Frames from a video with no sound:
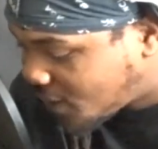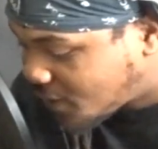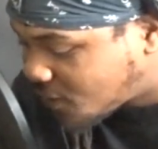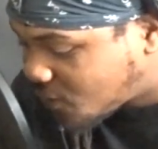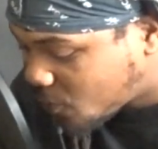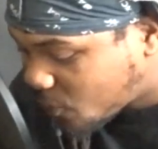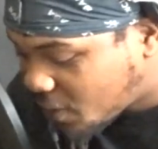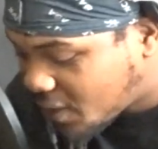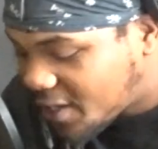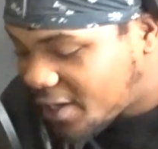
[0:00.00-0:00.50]
I
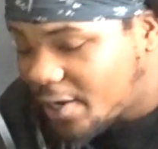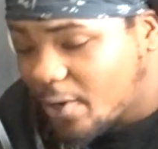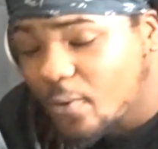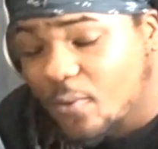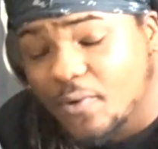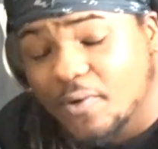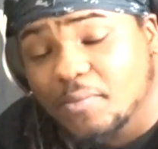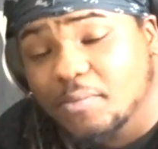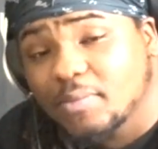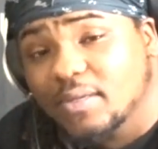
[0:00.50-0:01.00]
wanted the
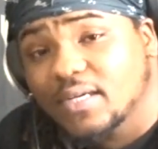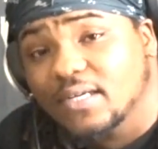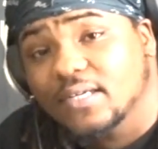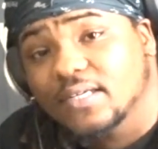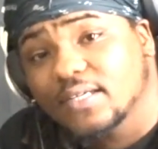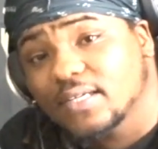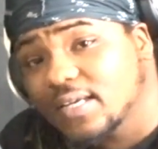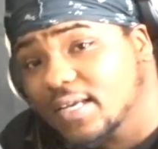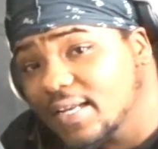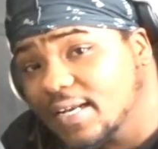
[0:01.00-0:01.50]
red
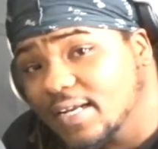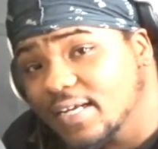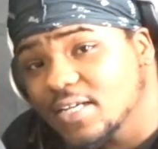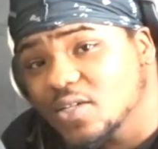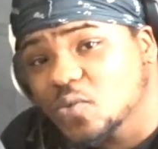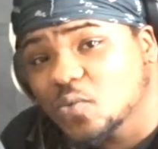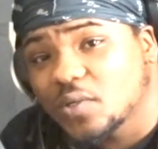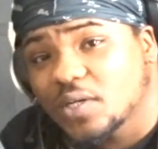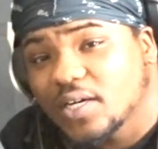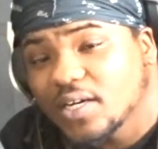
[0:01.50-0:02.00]
one, but
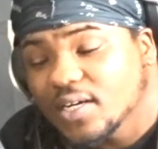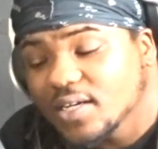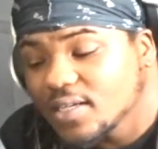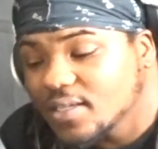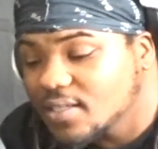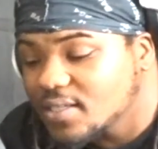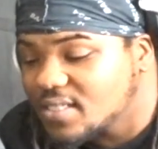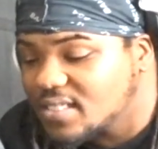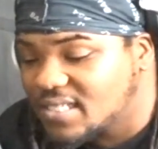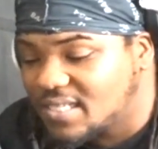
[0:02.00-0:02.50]
it is
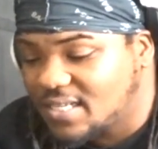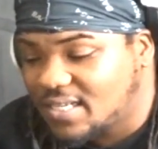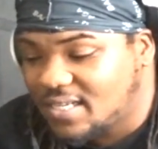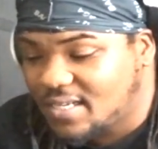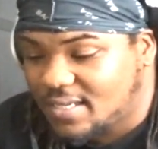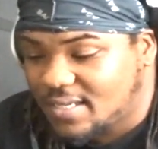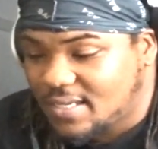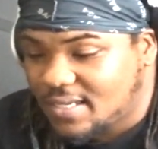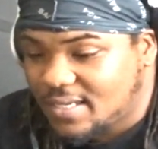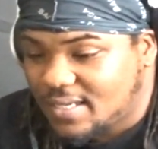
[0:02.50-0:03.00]
what it
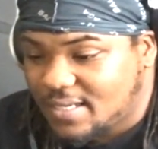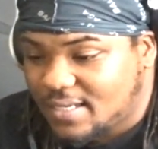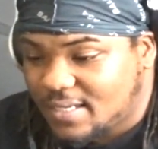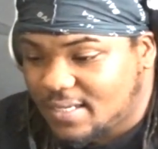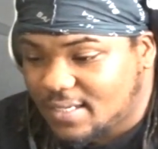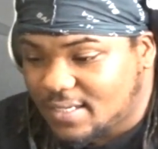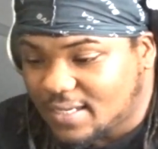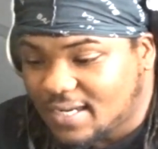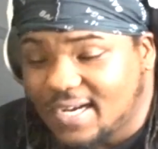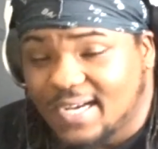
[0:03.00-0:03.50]
is.
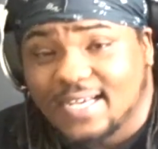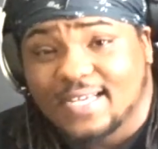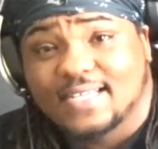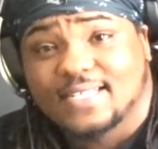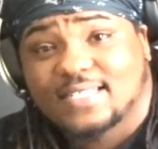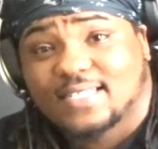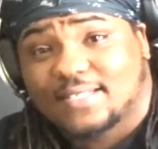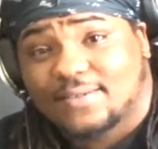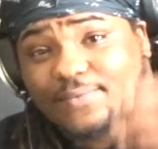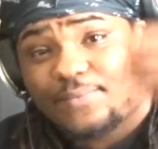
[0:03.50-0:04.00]

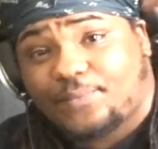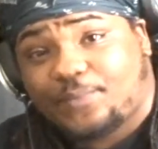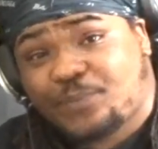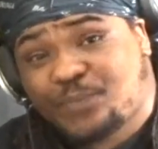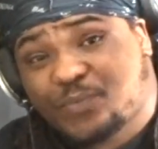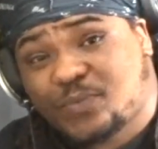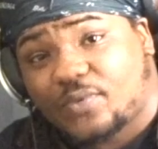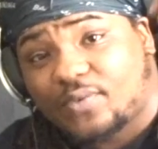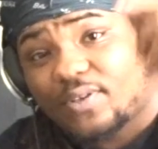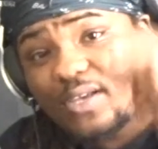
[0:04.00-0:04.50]

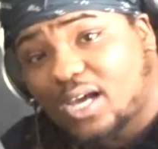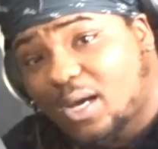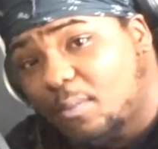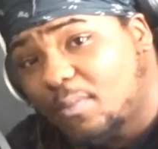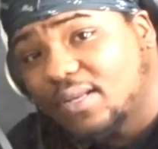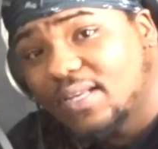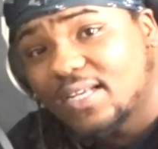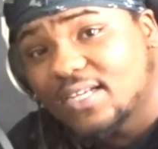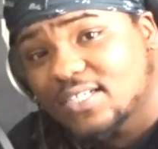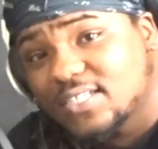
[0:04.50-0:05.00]
Guys,
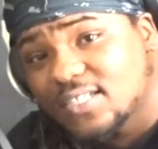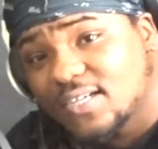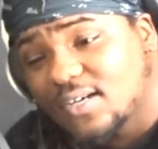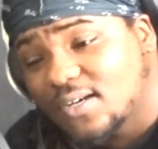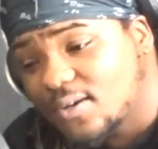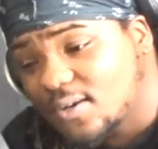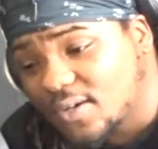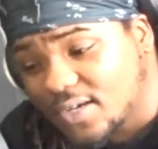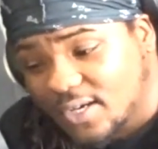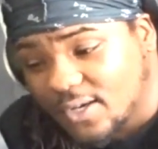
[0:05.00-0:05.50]
I'm going
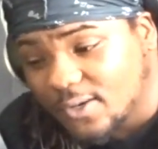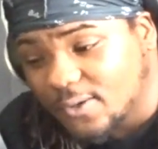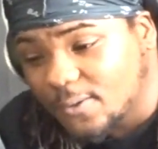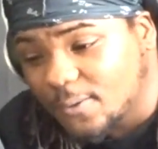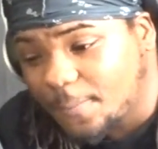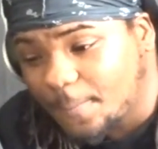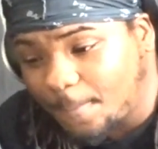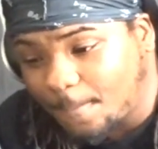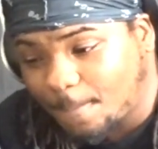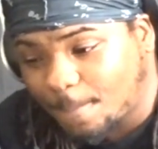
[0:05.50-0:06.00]
to let y'all
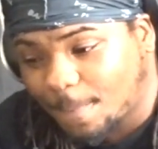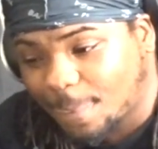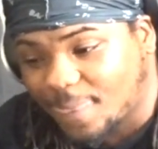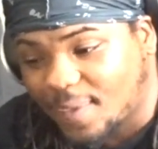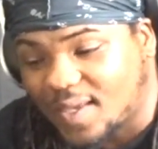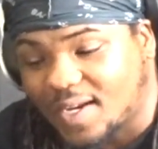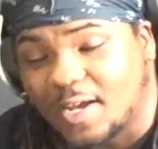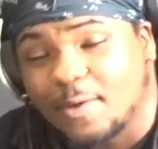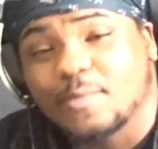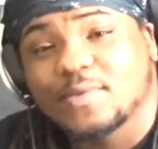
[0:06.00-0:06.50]
go.
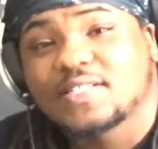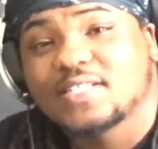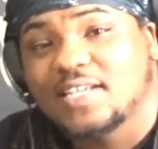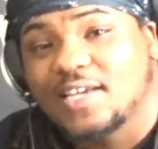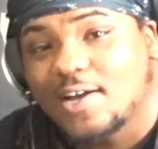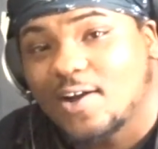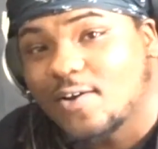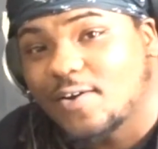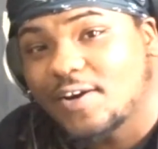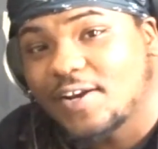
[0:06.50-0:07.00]
And
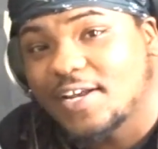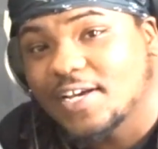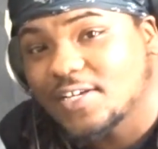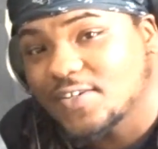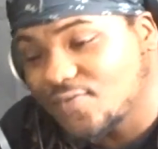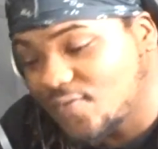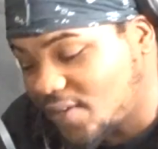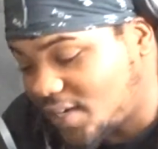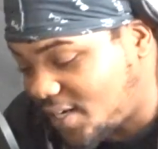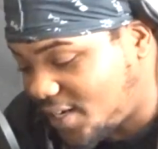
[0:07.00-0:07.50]
I'm going to see
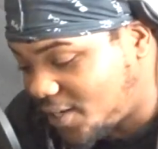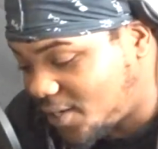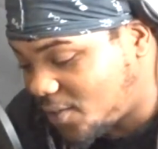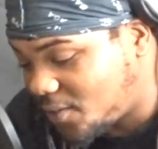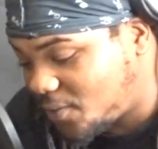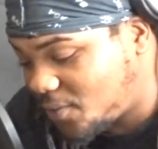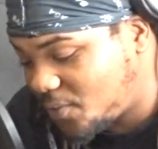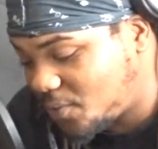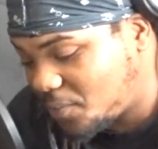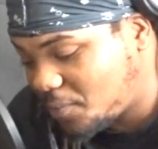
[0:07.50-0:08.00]
y'all in the next
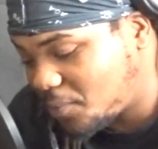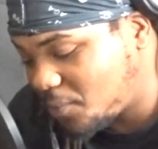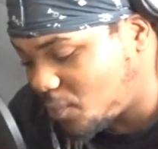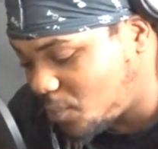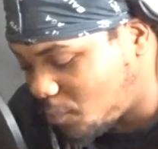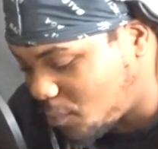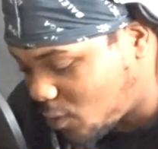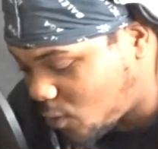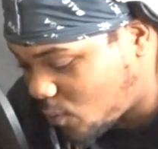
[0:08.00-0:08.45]
video.